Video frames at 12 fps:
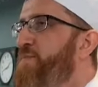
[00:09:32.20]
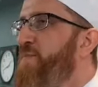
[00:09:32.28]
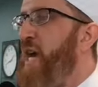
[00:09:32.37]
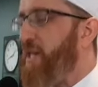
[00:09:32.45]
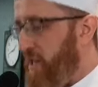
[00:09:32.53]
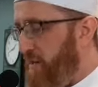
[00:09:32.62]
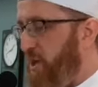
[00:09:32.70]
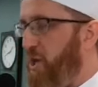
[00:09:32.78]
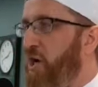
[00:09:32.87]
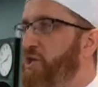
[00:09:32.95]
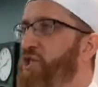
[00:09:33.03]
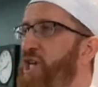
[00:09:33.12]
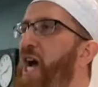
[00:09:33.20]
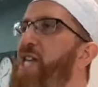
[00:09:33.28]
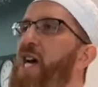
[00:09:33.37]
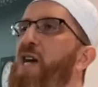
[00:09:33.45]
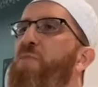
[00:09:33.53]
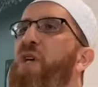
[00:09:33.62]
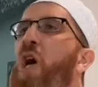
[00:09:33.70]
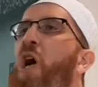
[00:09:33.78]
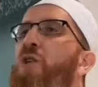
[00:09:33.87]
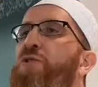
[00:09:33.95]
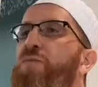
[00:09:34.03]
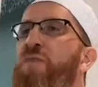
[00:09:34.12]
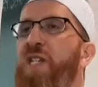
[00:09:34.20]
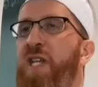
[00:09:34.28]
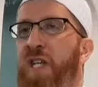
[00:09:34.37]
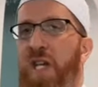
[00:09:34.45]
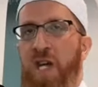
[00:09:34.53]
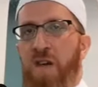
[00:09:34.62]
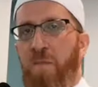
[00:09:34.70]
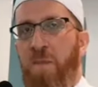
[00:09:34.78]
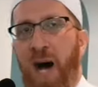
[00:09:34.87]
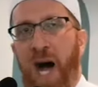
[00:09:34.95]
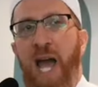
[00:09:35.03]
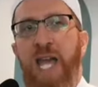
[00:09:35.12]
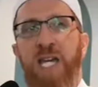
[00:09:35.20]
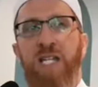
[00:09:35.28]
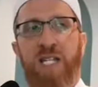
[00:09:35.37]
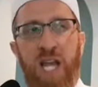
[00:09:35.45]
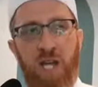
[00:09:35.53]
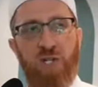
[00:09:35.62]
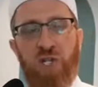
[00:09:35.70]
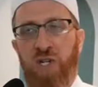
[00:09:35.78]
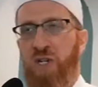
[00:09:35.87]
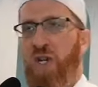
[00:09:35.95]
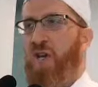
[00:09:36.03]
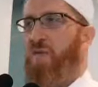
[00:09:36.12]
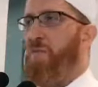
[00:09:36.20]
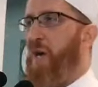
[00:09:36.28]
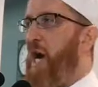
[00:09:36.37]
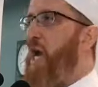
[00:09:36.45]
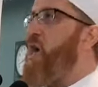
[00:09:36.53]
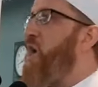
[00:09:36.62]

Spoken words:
that come alongside that. But ultimately, my intention, my